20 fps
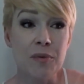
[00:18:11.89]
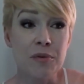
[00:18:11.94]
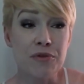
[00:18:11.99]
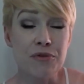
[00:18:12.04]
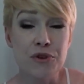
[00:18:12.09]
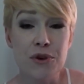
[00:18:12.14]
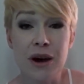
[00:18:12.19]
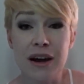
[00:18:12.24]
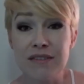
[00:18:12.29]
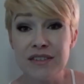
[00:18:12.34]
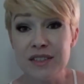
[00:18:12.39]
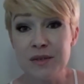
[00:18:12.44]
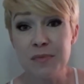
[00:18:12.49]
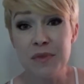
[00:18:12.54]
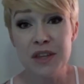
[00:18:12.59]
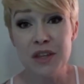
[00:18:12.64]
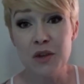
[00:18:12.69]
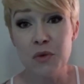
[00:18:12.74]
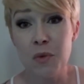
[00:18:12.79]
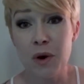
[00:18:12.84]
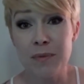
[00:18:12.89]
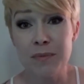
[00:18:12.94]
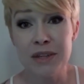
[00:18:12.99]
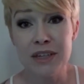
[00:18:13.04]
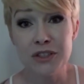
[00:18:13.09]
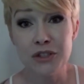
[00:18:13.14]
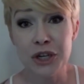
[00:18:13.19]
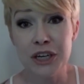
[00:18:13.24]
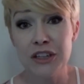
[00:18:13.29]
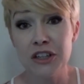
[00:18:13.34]
If you have something you want me
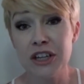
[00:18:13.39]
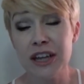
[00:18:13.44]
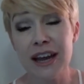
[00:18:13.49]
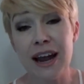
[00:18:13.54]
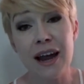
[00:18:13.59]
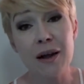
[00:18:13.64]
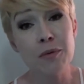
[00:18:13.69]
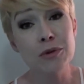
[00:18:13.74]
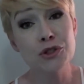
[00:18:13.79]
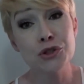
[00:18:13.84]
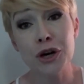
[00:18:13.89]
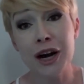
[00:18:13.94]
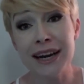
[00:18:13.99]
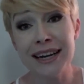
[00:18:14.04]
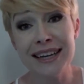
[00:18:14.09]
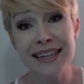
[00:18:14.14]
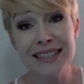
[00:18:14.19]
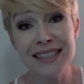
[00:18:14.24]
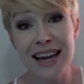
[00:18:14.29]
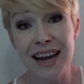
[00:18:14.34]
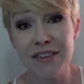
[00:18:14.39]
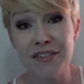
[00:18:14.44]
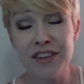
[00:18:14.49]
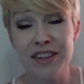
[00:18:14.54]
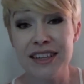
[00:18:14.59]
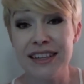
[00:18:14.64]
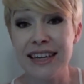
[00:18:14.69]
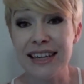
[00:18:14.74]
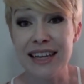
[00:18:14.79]
to try to look at, I will try to get to everything.